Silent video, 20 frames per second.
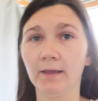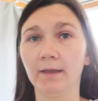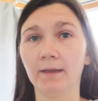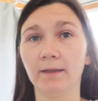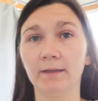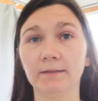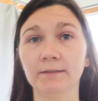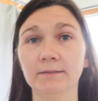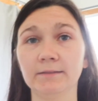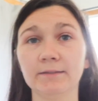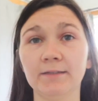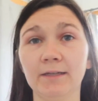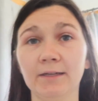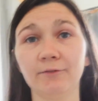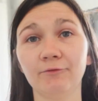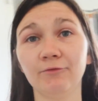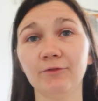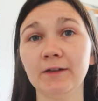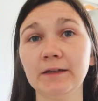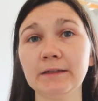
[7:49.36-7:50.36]
And
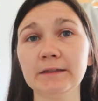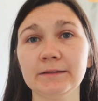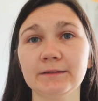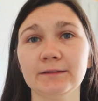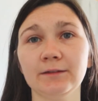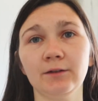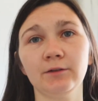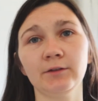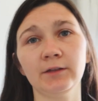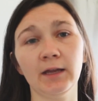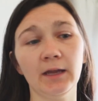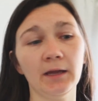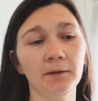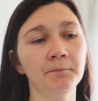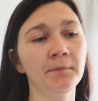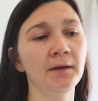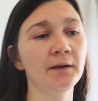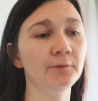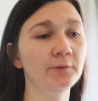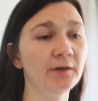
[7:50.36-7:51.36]
everything, so yeah,
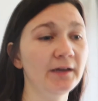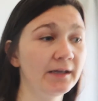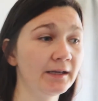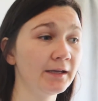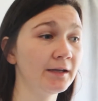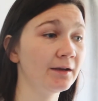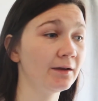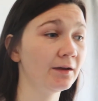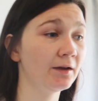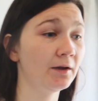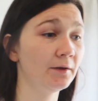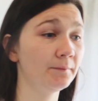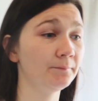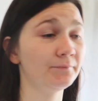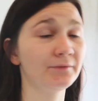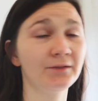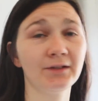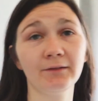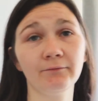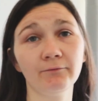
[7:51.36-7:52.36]
but anyway,
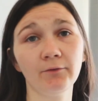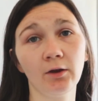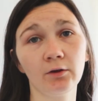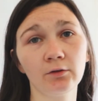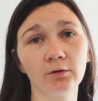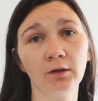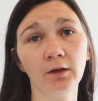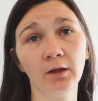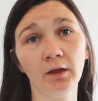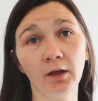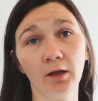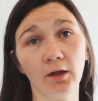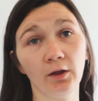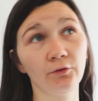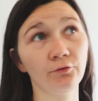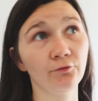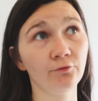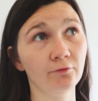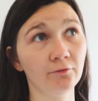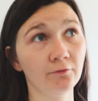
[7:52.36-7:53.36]
um, didn't vlog,
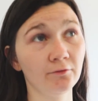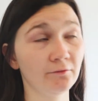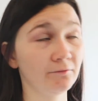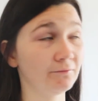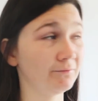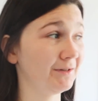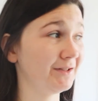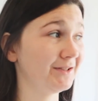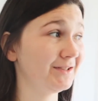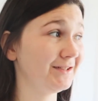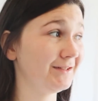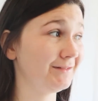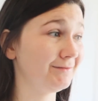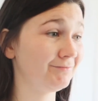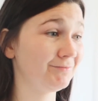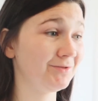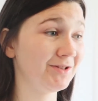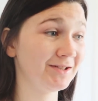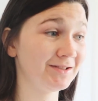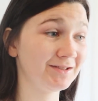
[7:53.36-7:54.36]
I thought I did
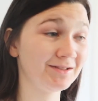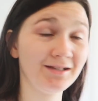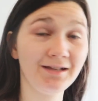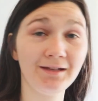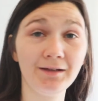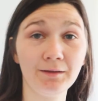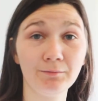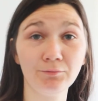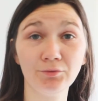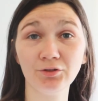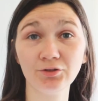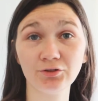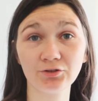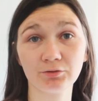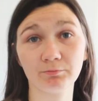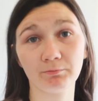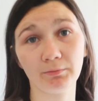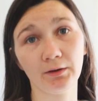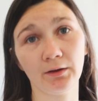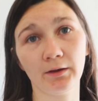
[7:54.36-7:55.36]
yesterday that
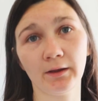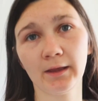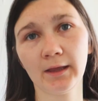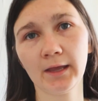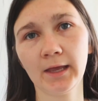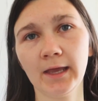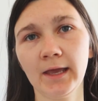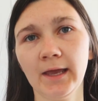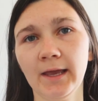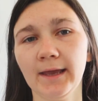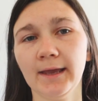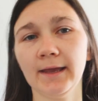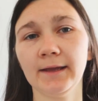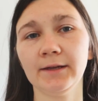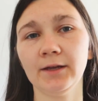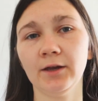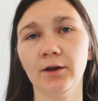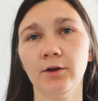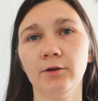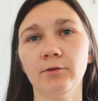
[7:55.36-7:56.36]
much, but
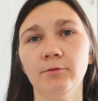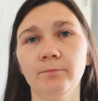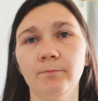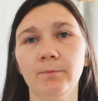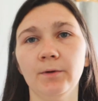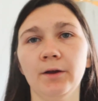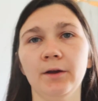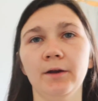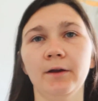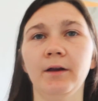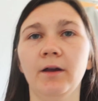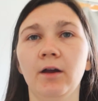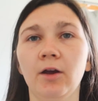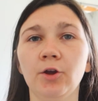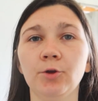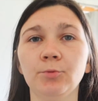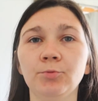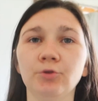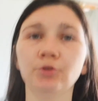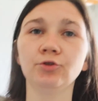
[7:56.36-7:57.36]
hey ho, but I
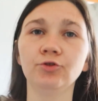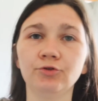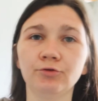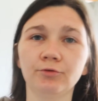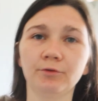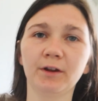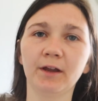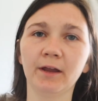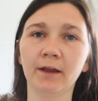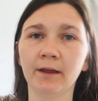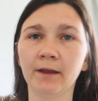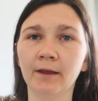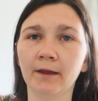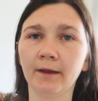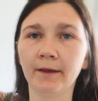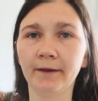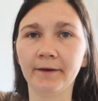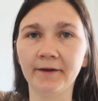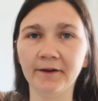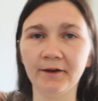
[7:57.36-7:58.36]
hope you enjoy it,
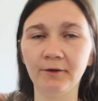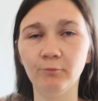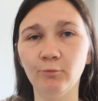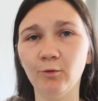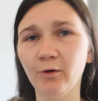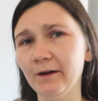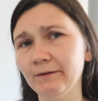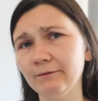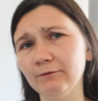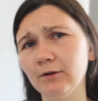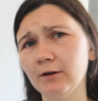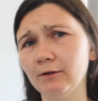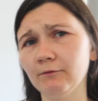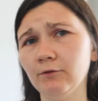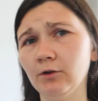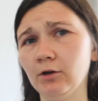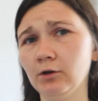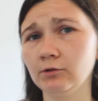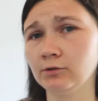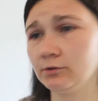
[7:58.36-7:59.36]
and um, whatever I
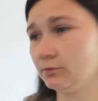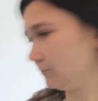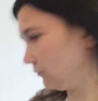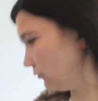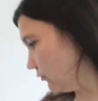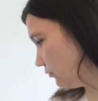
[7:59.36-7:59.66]
vlogged.